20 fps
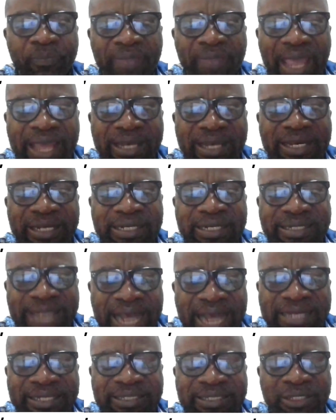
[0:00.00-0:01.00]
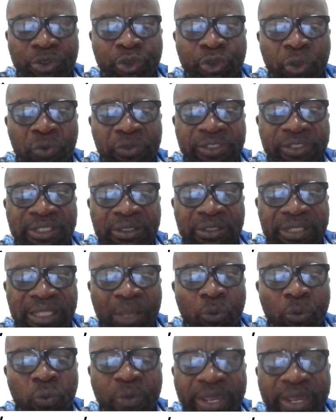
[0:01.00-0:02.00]
And that shows
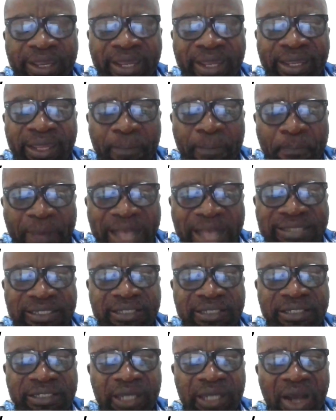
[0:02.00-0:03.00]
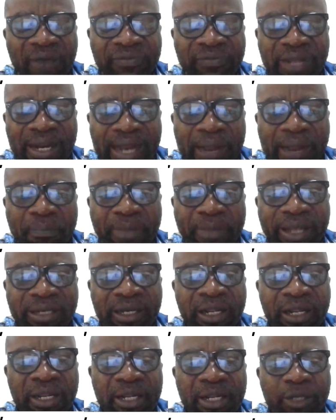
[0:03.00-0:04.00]
the weak capacity of the
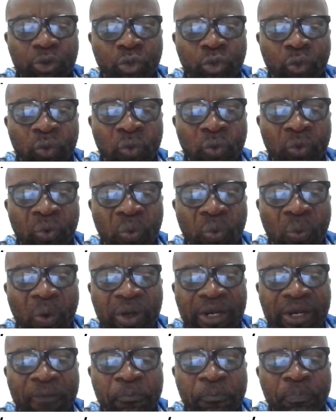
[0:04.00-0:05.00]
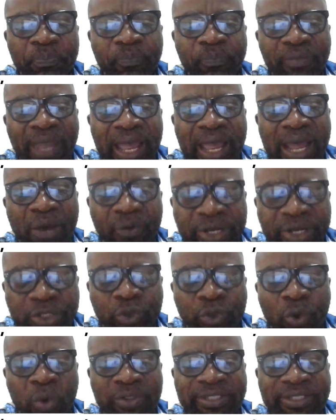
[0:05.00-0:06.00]
government to what? Uh,
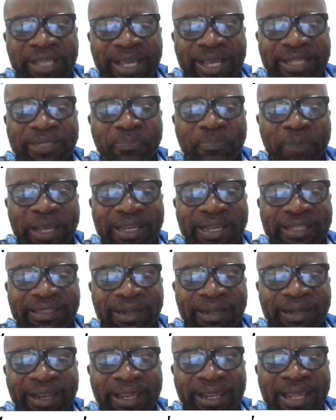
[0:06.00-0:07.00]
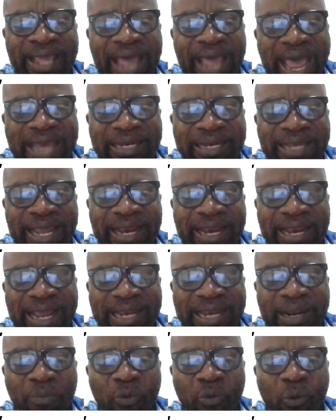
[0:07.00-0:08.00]
resource its military and then
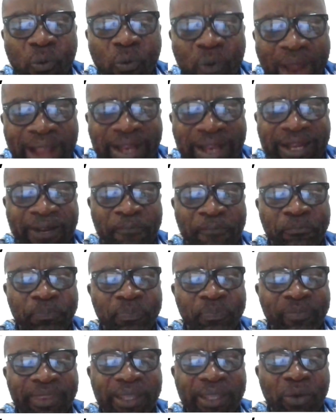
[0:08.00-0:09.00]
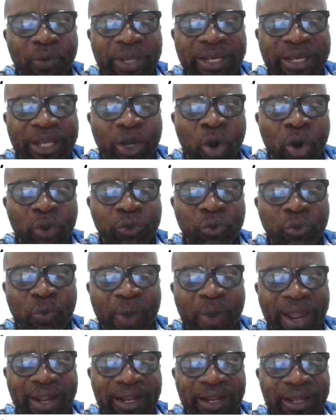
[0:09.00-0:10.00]
let them work the way they ought to
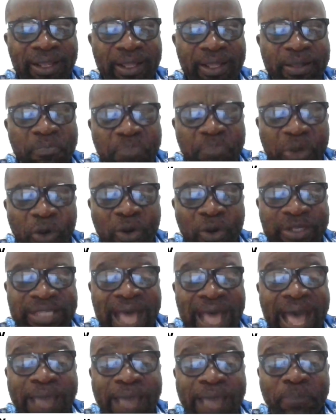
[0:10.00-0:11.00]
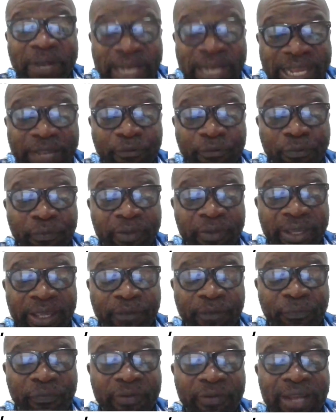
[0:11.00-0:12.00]
work. Because I believe
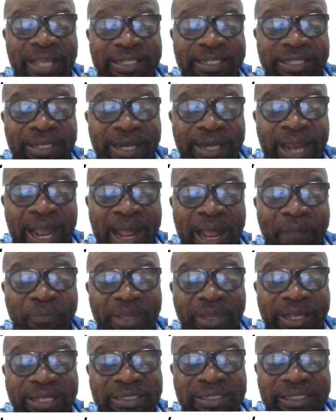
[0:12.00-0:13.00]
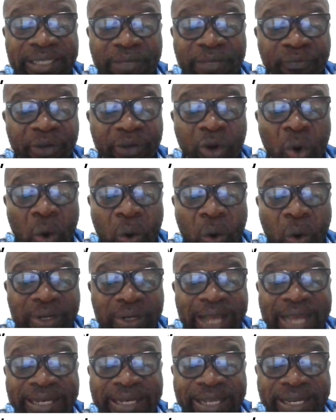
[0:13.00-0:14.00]
if Nigeria army is giving all
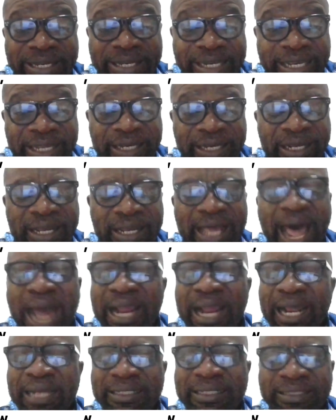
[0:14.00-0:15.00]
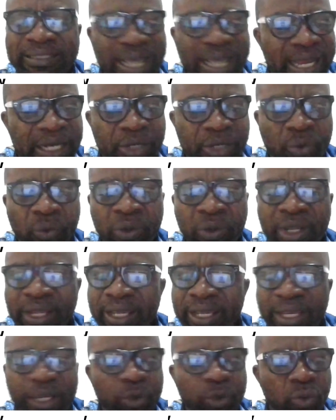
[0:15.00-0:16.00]
that they need, I can tell you
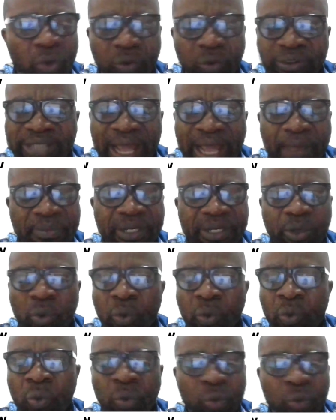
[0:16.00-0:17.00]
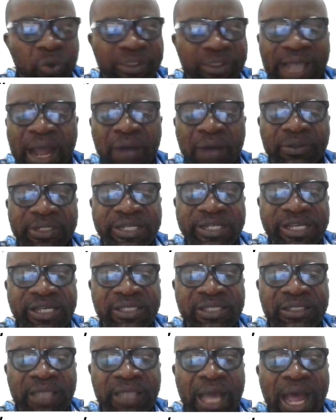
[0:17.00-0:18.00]
in no time they will root out
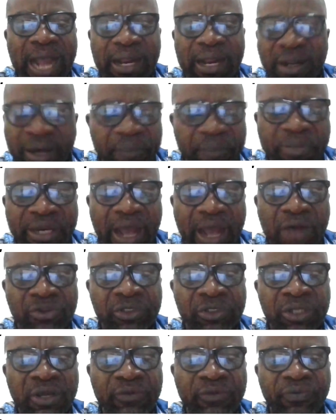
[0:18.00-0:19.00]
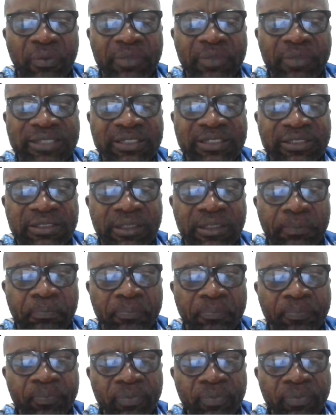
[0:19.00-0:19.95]
these uh, criminals from the system.